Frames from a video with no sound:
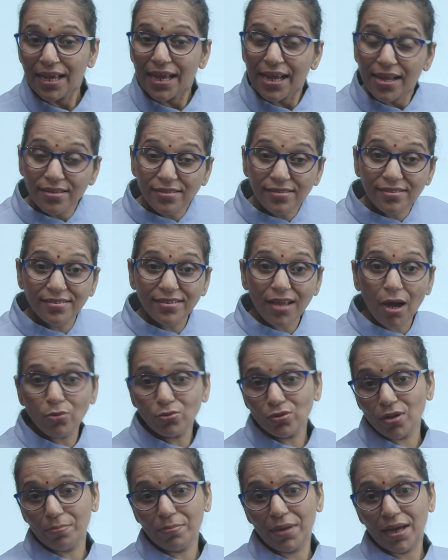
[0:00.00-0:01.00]
in
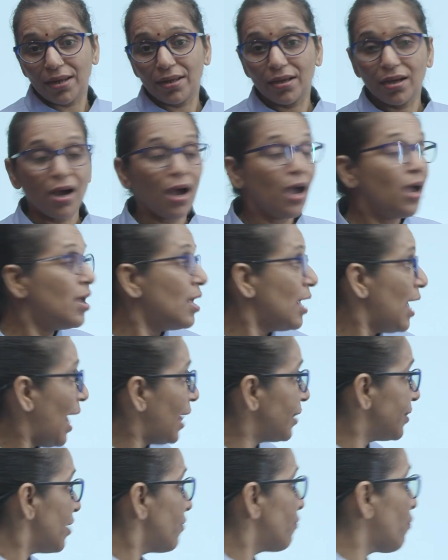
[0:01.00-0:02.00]
South America,
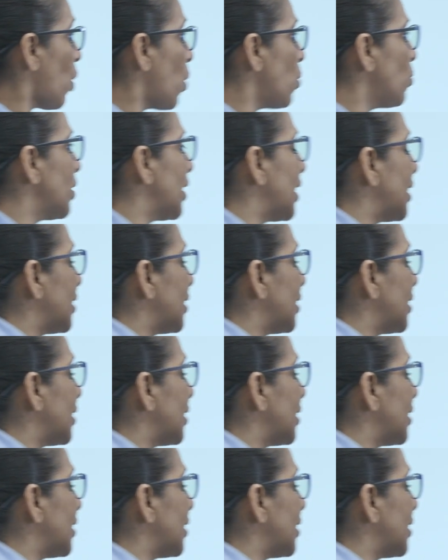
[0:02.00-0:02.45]
and they found